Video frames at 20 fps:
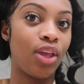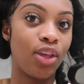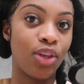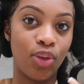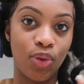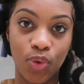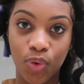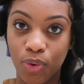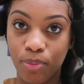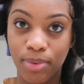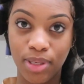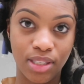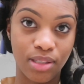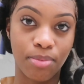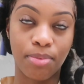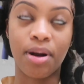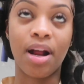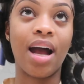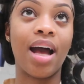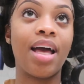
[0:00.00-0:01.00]
You'll be
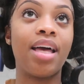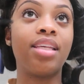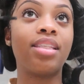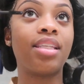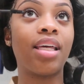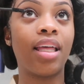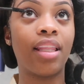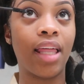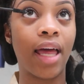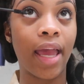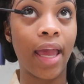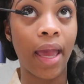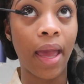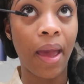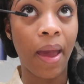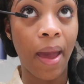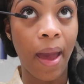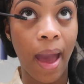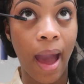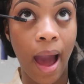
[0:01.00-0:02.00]
surprised at
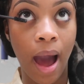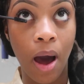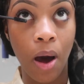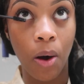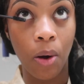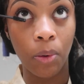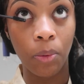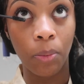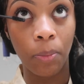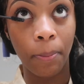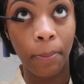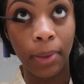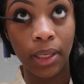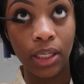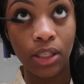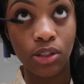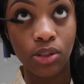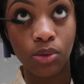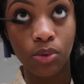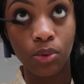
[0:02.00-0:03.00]
how
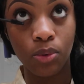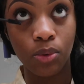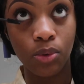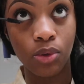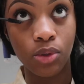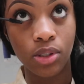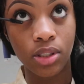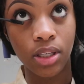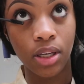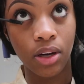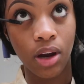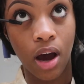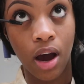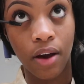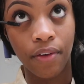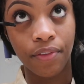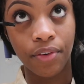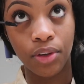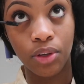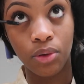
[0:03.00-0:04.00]
many schools can
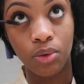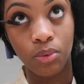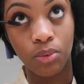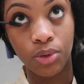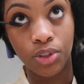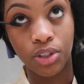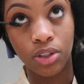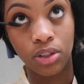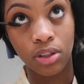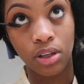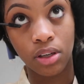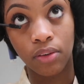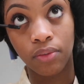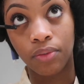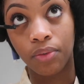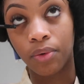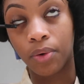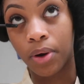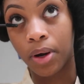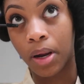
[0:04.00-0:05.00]
offer you what you're looking
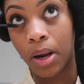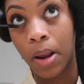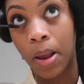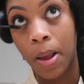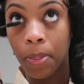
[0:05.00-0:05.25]
for.